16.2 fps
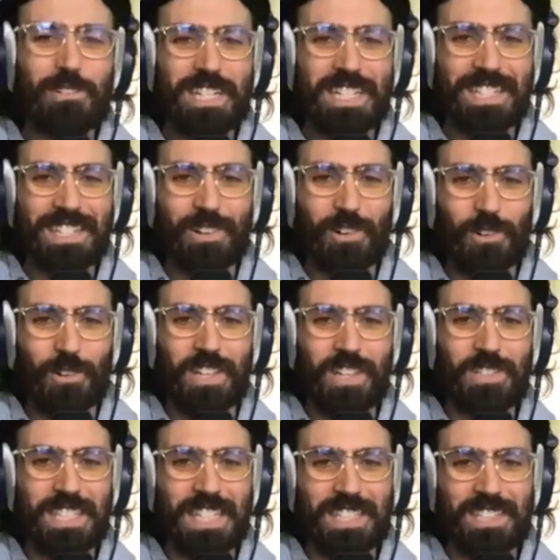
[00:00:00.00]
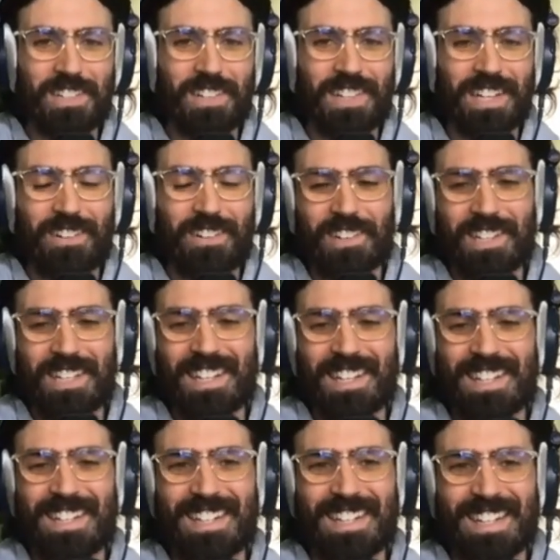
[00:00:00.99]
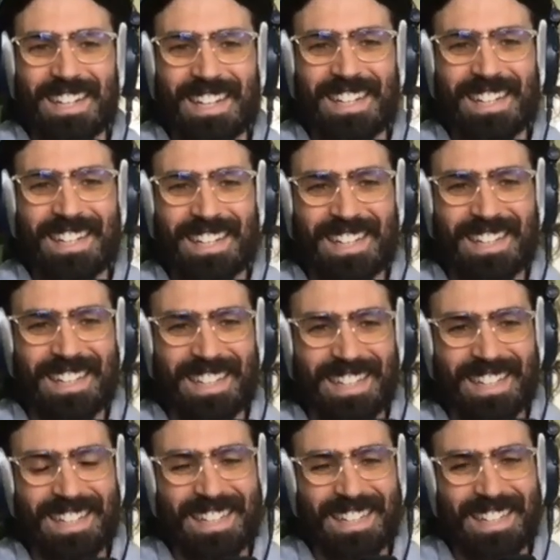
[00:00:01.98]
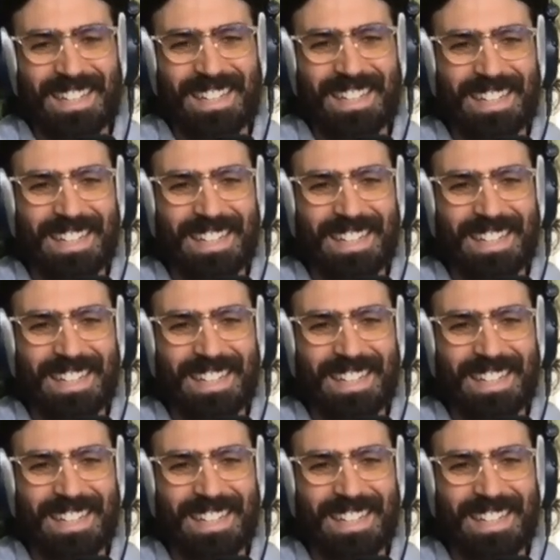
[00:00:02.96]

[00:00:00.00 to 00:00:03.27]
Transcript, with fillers: we need a whole nother session on that one. But let me, I mean, I'll,